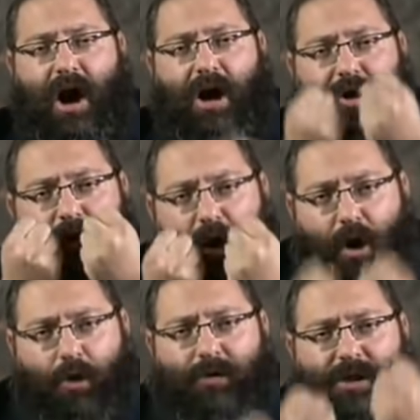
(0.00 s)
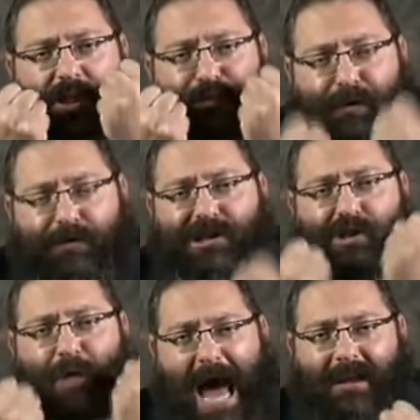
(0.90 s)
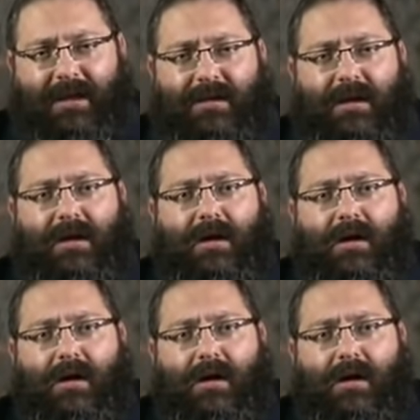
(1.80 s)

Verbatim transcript: on your own spirituality,